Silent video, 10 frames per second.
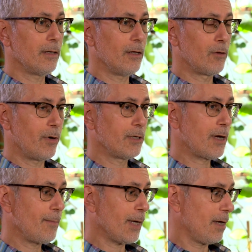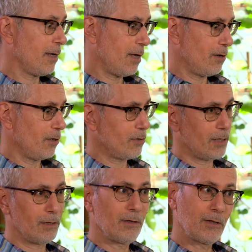the authorities are coming in and they're
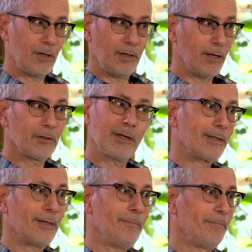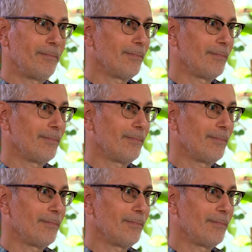using the legal system